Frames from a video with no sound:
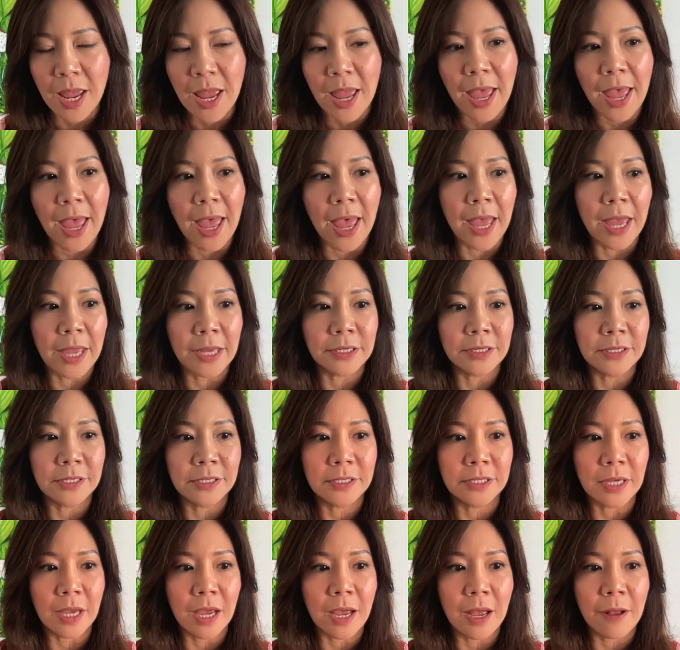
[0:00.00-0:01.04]
and
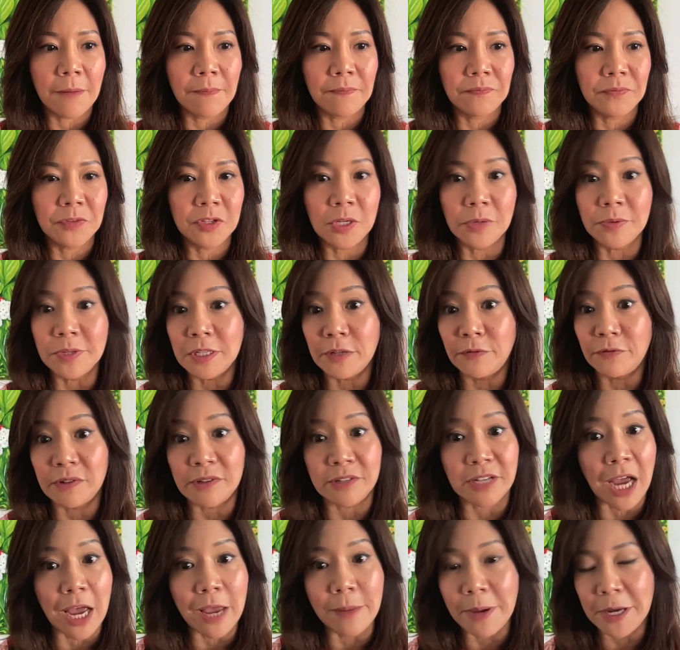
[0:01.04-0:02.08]
um, so it's
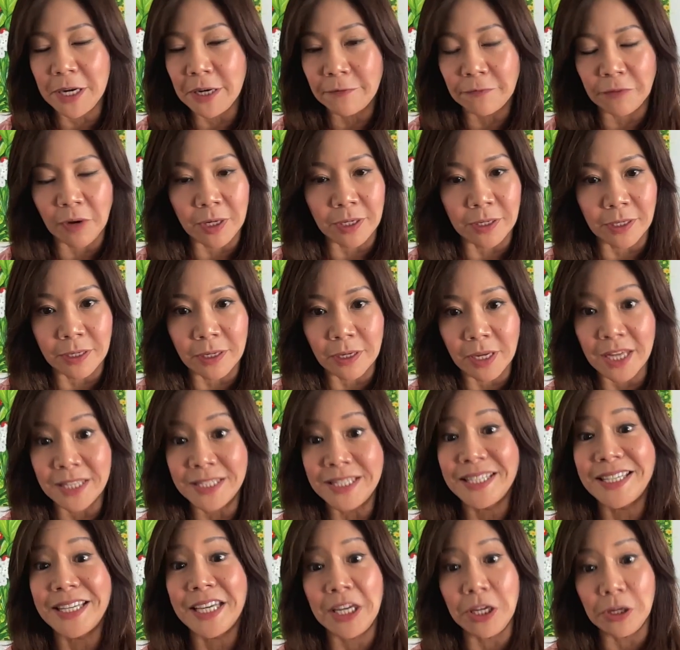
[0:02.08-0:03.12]
diabetic friendly, it's
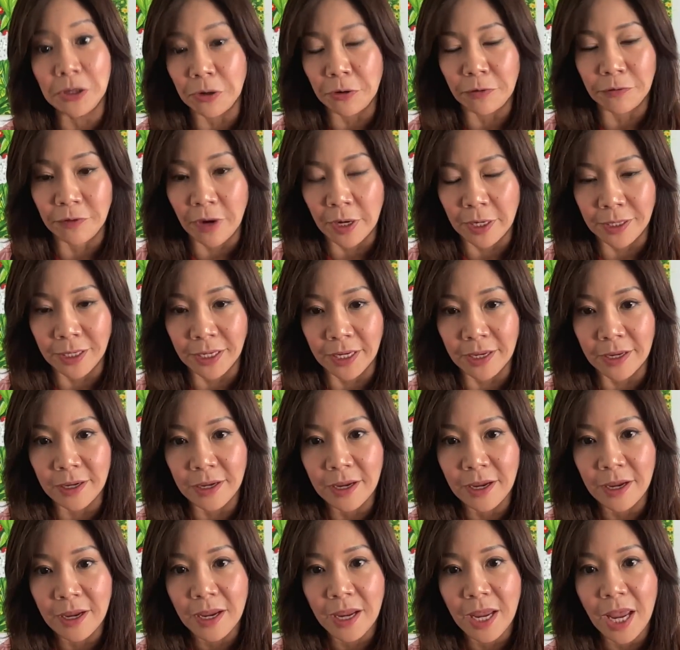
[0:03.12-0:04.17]
keto friendly,
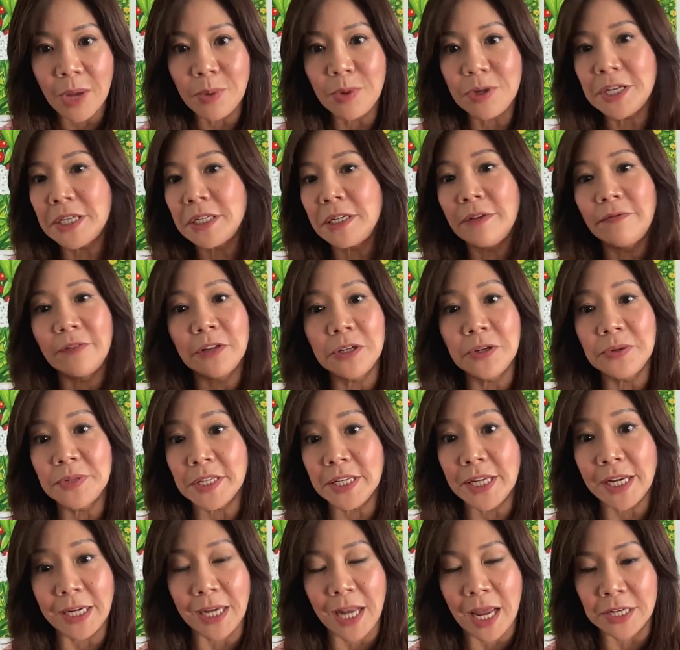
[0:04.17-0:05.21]
and we didn't even use
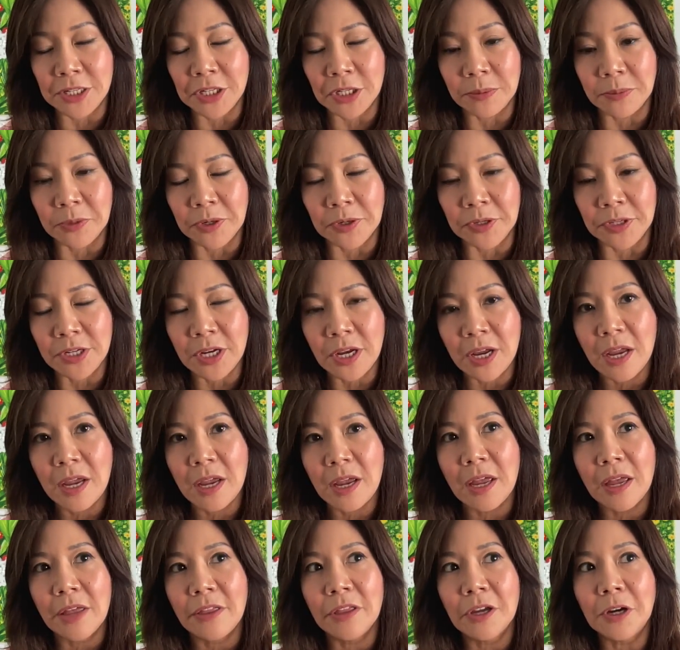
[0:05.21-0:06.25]
any elastomers.
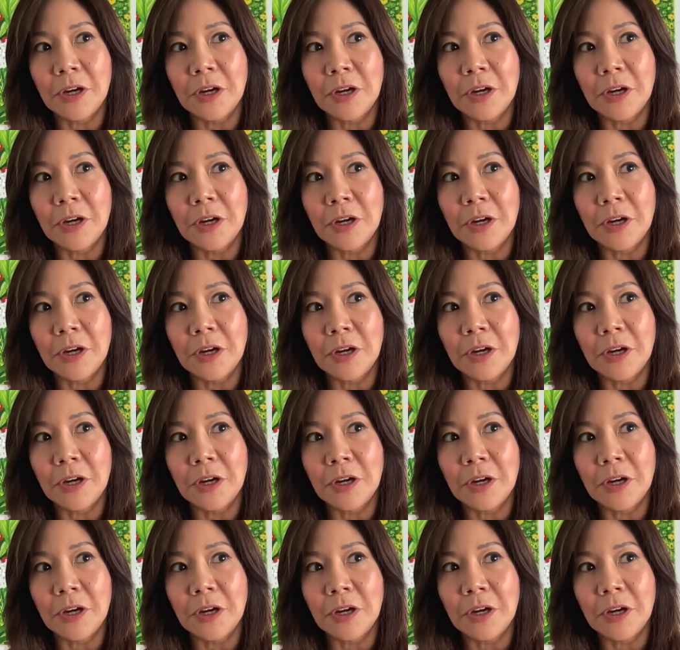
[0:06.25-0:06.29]
The